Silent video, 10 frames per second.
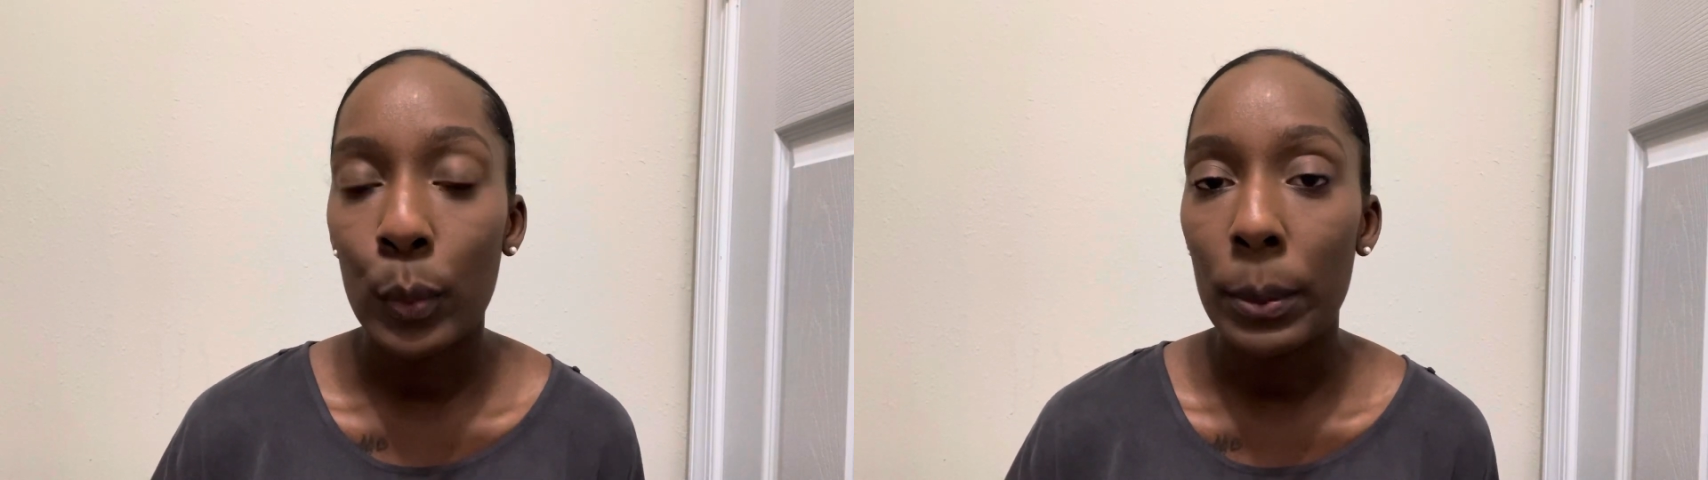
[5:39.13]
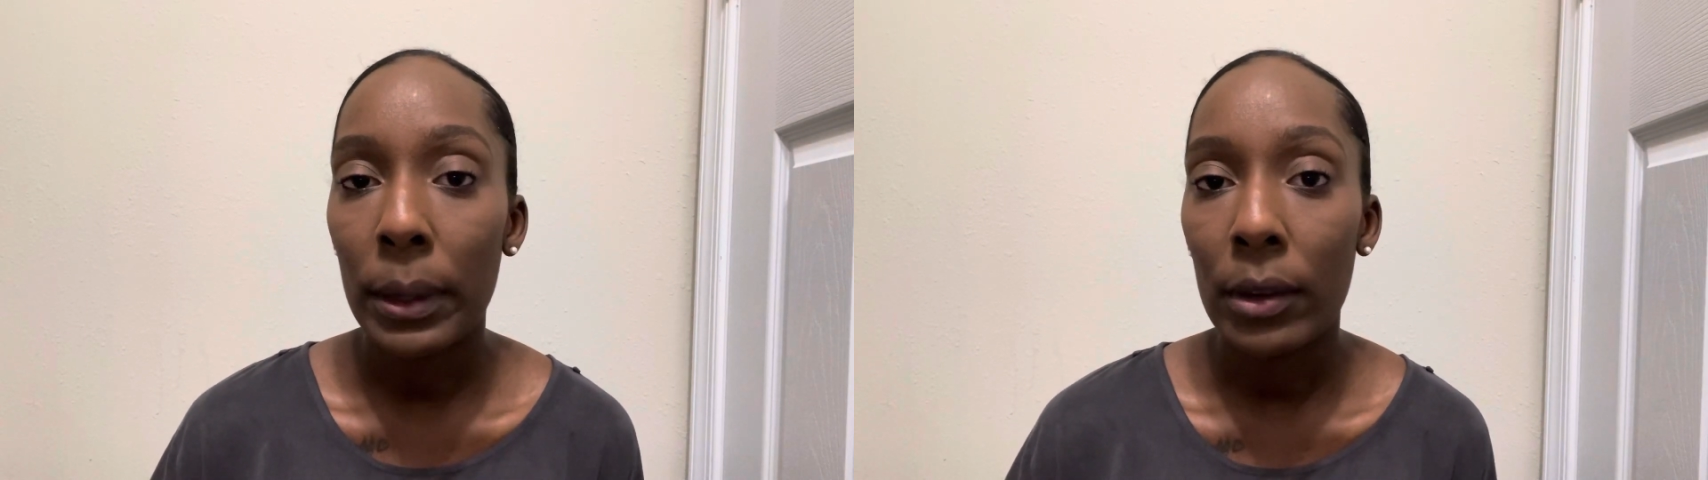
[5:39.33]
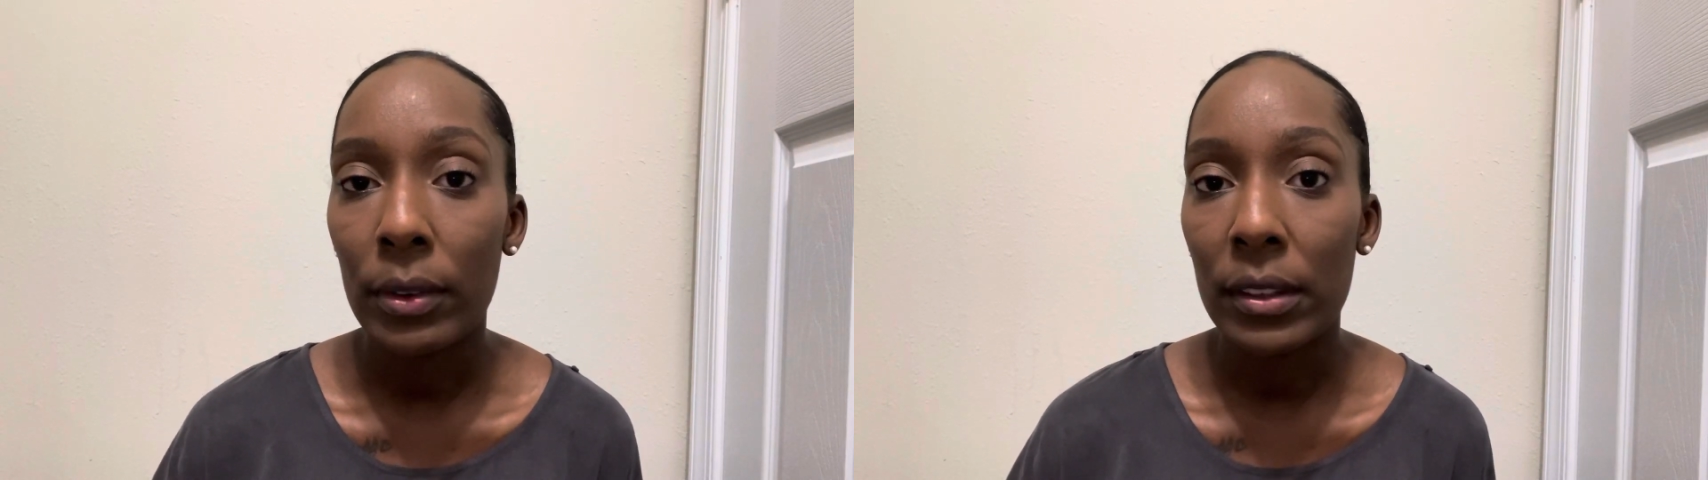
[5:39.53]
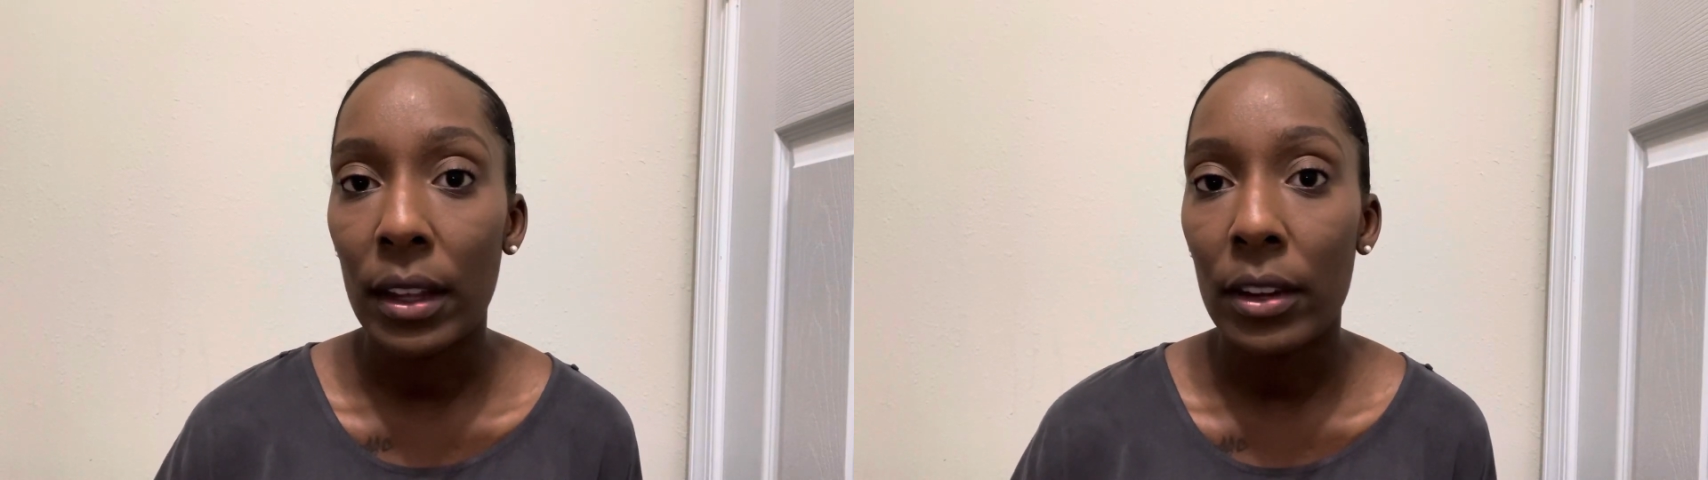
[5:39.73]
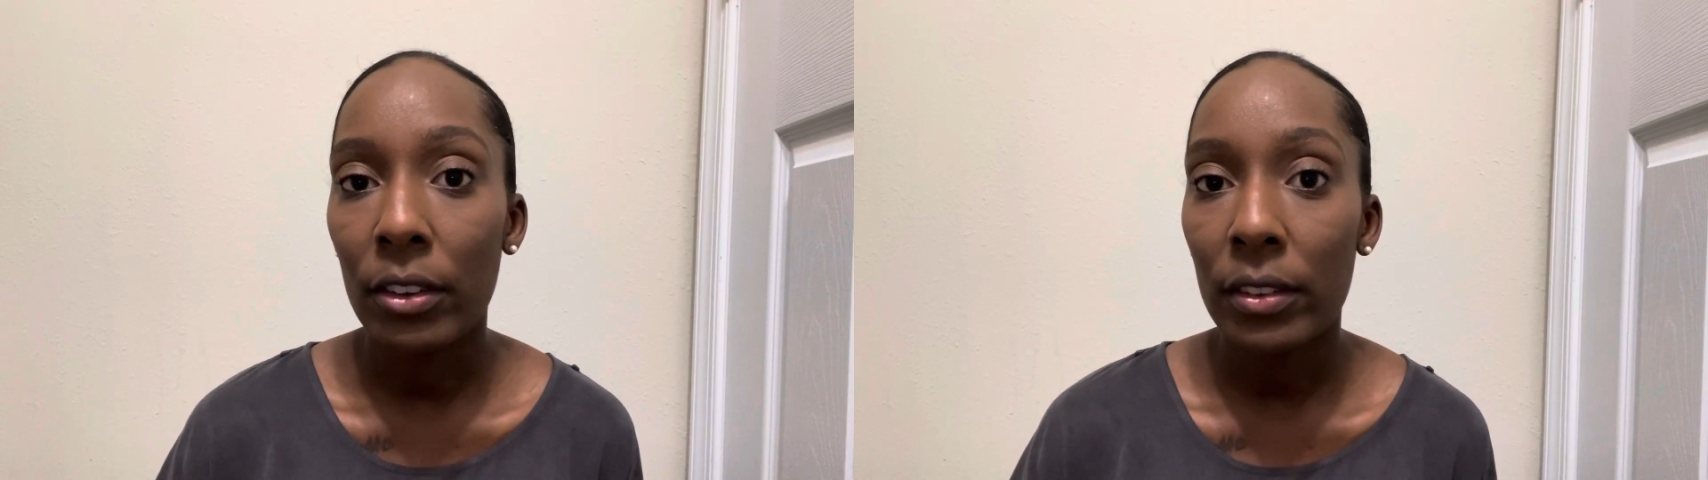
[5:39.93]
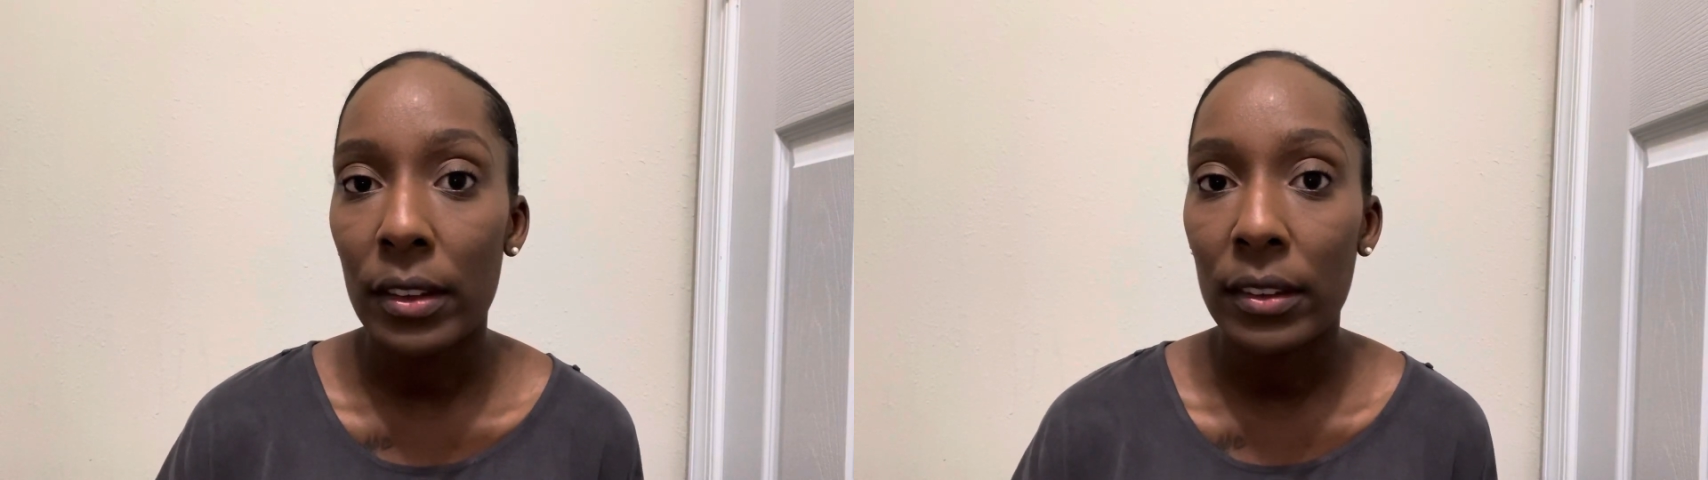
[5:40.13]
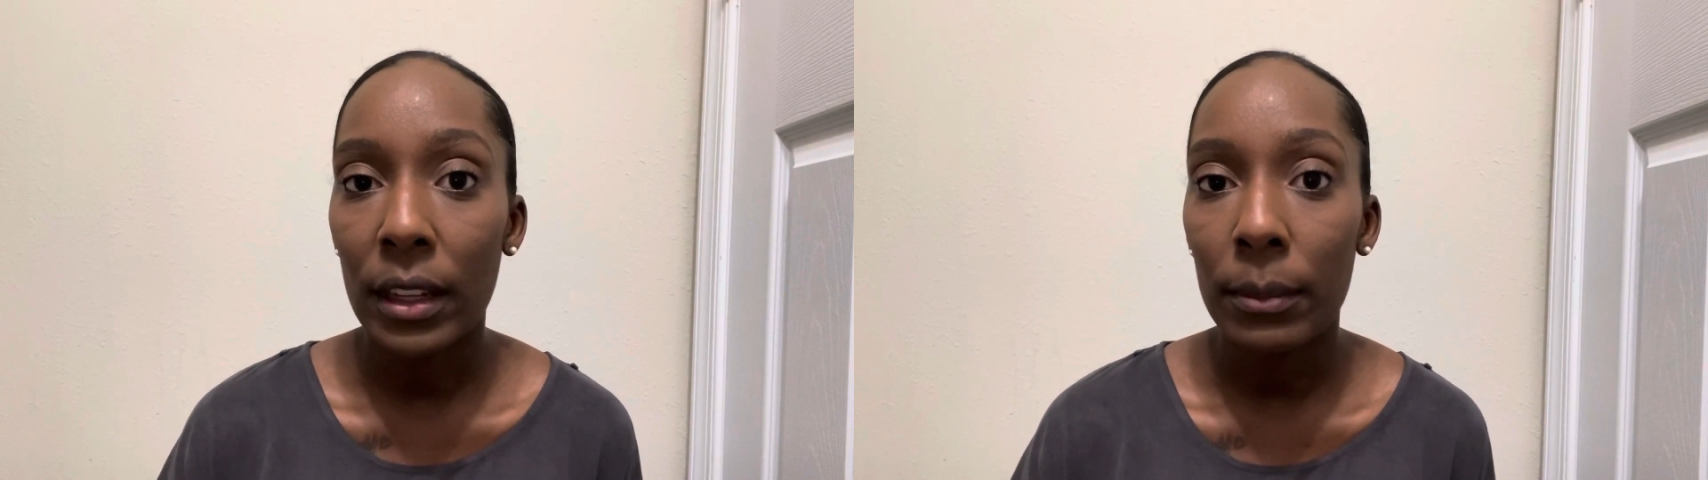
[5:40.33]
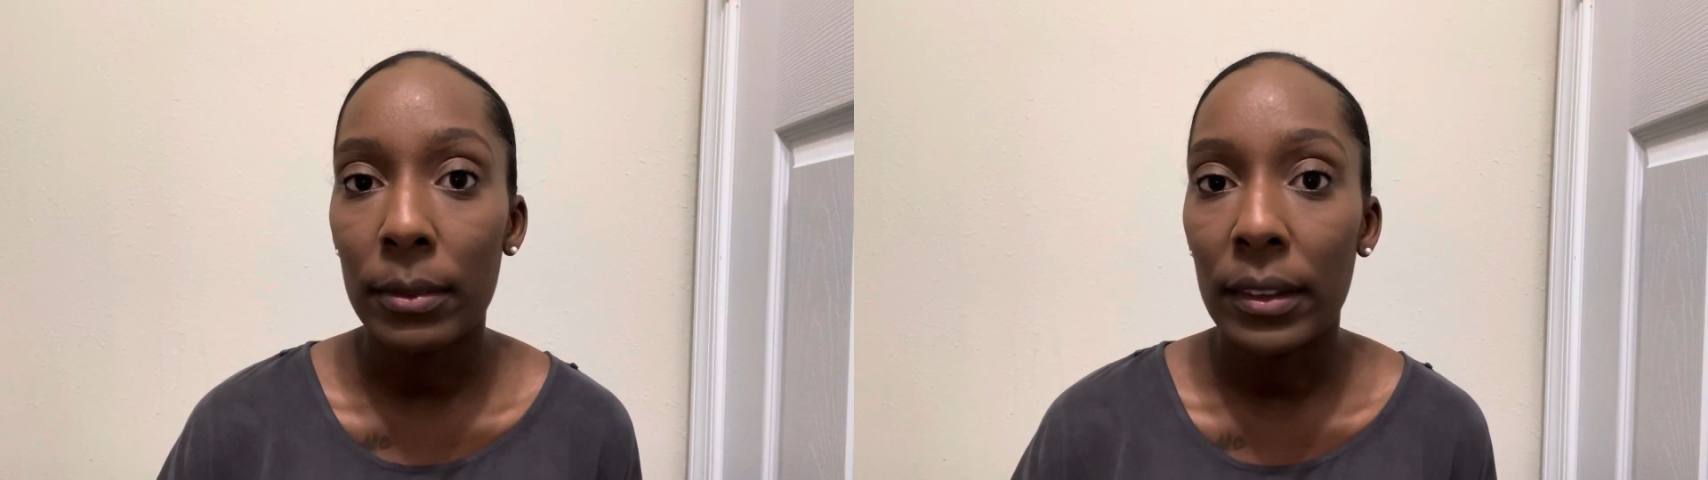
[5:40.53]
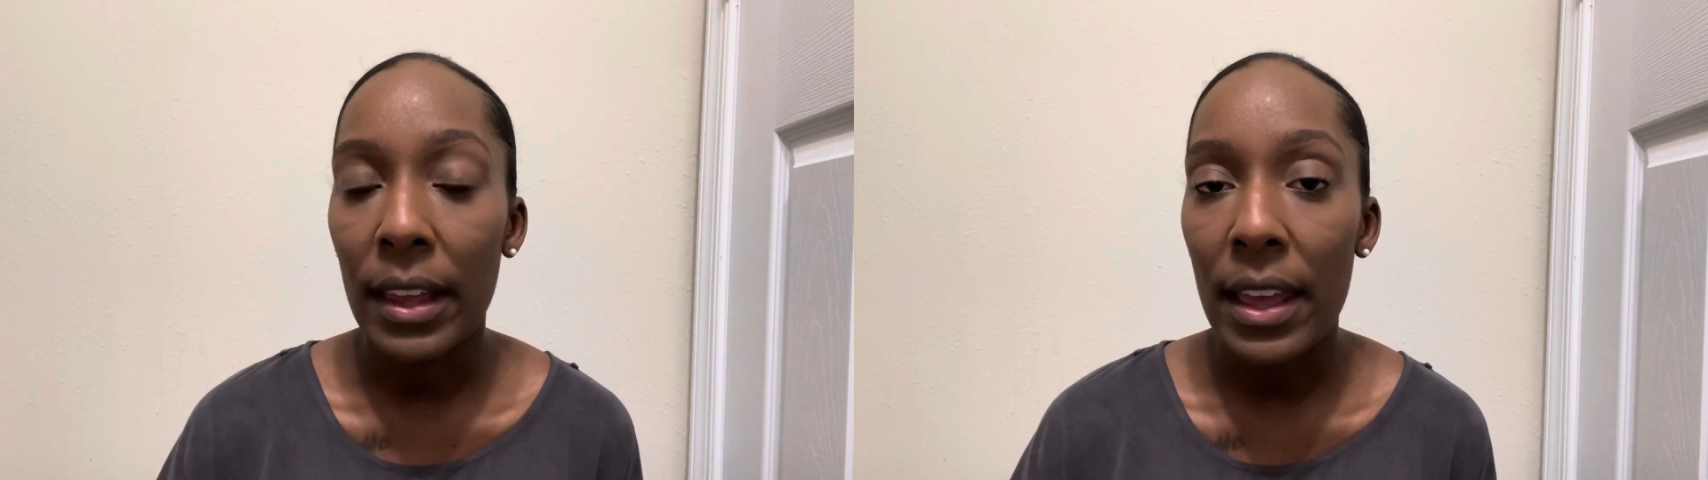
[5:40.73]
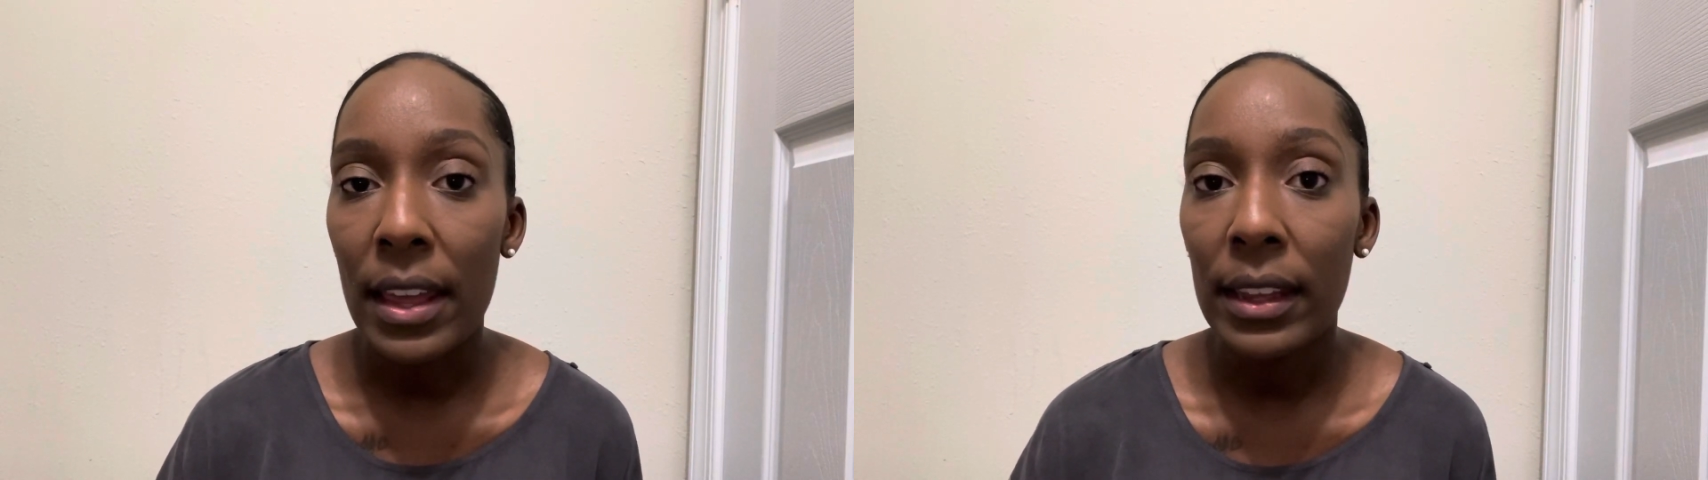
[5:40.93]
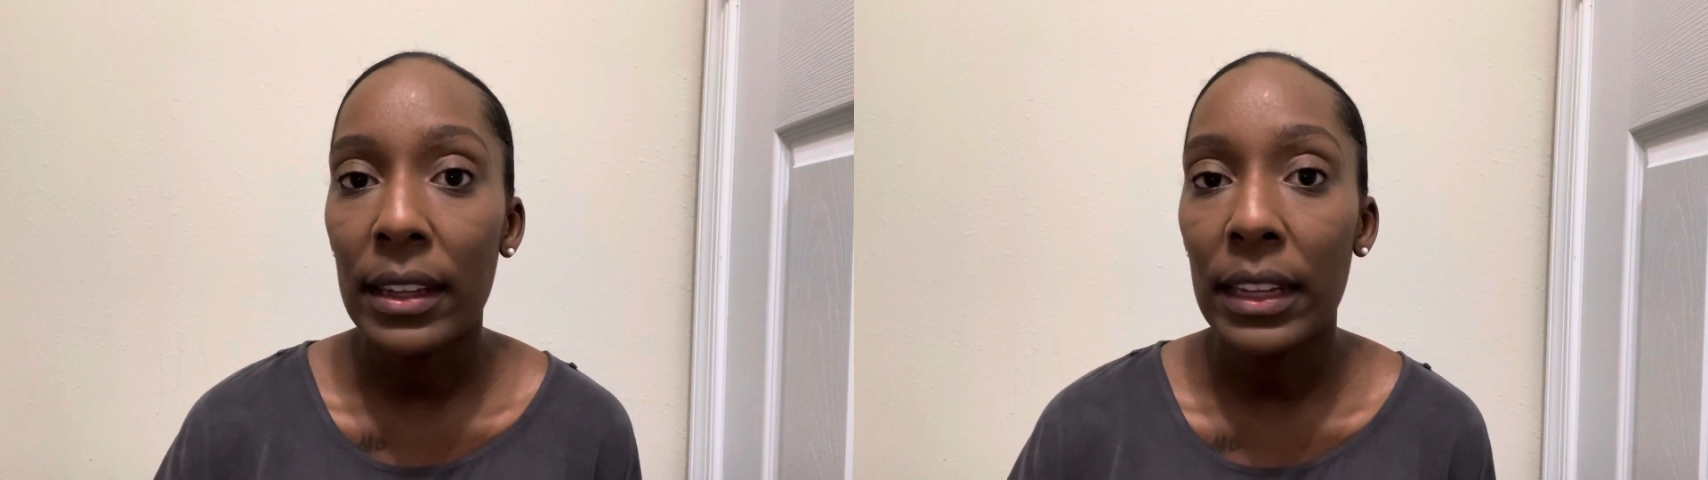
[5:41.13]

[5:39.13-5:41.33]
we make retainers the same day,